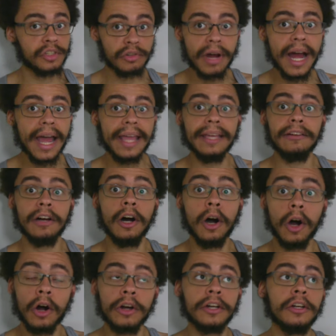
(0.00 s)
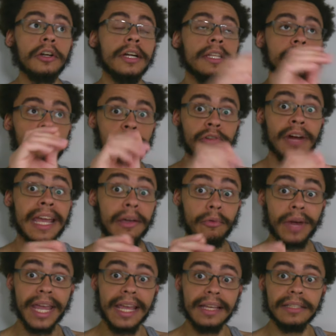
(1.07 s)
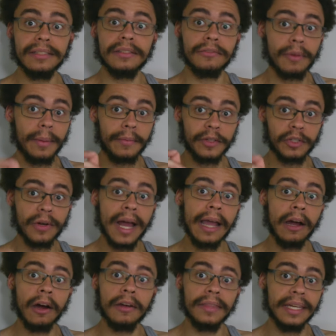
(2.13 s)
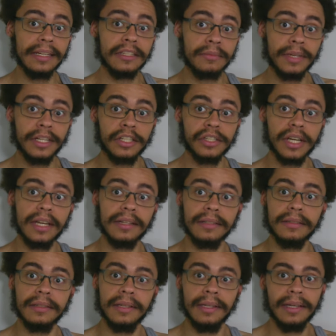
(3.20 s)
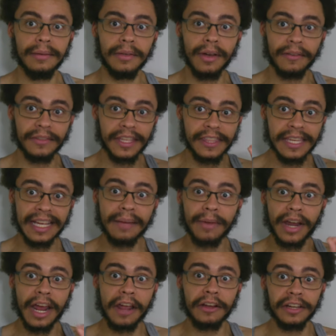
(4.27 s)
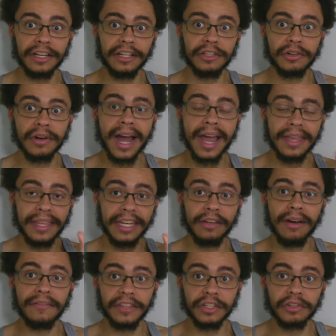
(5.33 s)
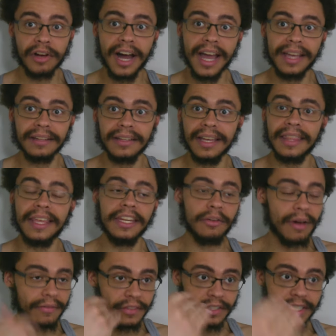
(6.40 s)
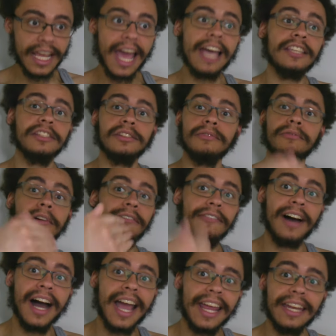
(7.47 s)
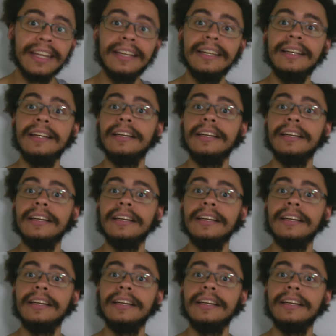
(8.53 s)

to try harder in the right ways. Remember, trying hard, that doesn't mean shit. You have to think about how you're going to try, and then you have to try. And then you have to test, refine,